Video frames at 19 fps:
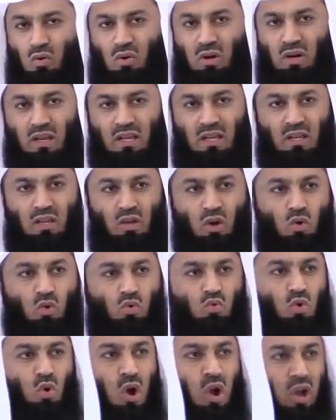only
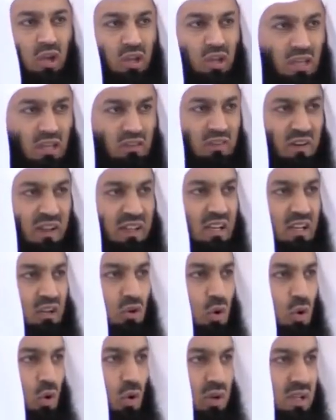work, if I can
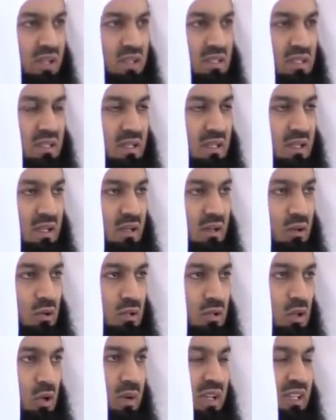call it,
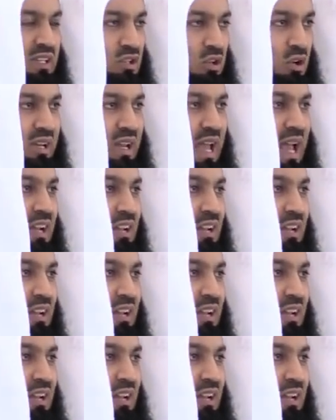although it's not